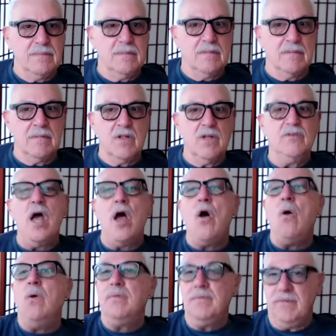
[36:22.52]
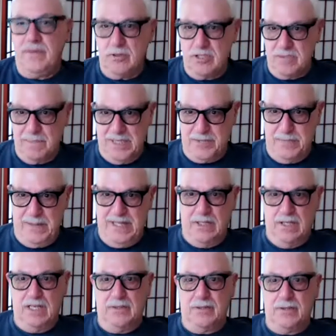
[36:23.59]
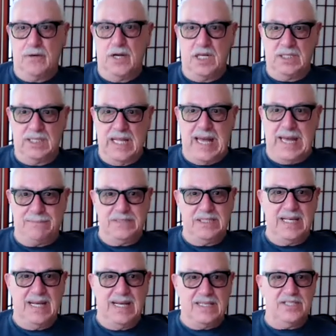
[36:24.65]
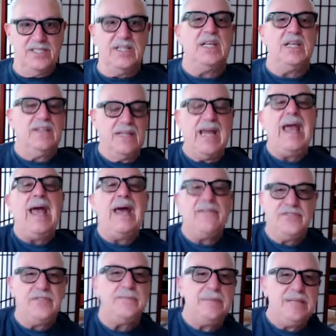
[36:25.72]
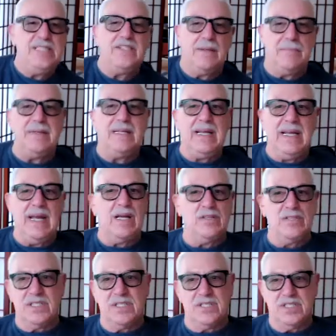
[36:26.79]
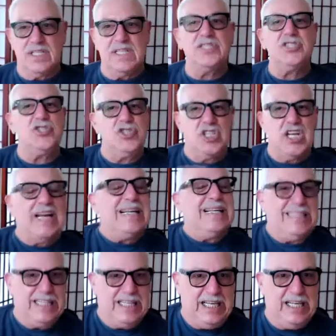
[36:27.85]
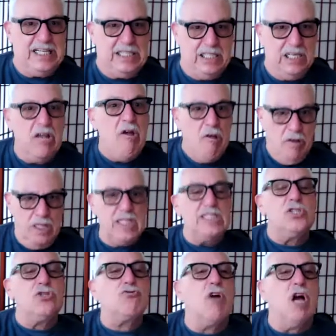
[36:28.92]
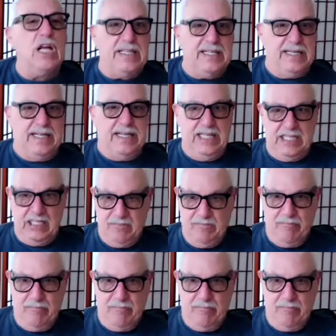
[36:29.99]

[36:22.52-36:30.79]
No, those must be the wrong lab tests. They have to be somebody else's. Let's check it again. Let's draw it again.